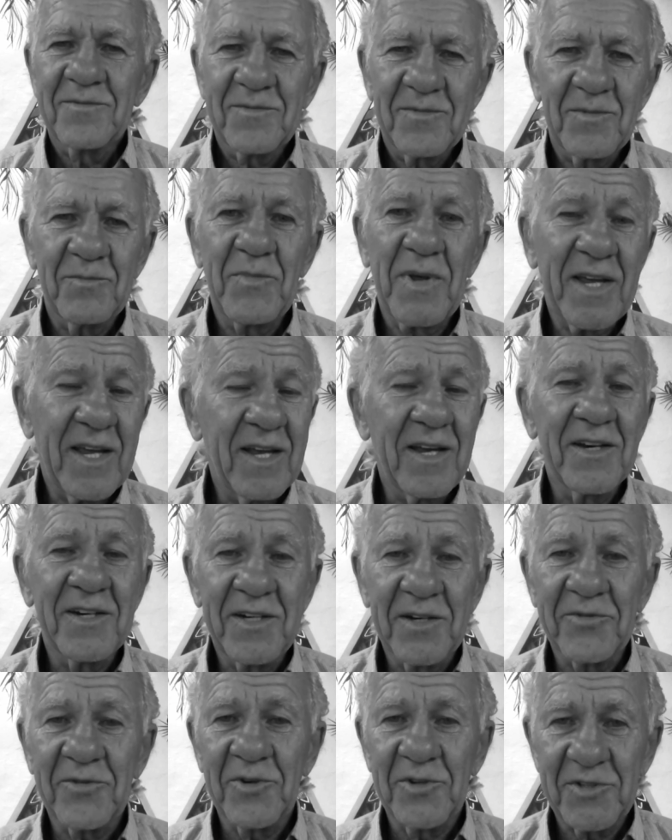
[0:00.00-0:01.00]
making a
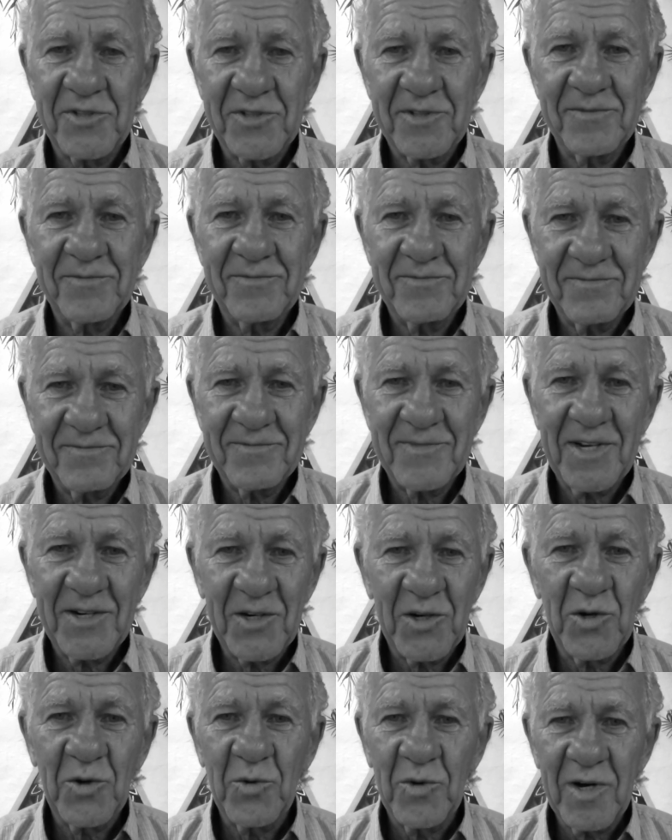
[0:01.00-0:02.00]
difference. I
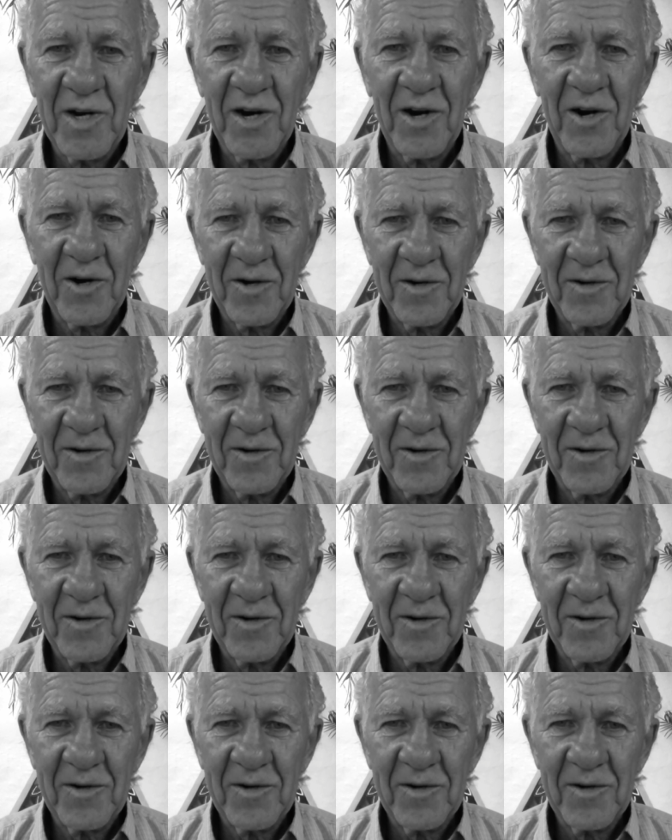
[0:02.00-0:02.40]
know we are.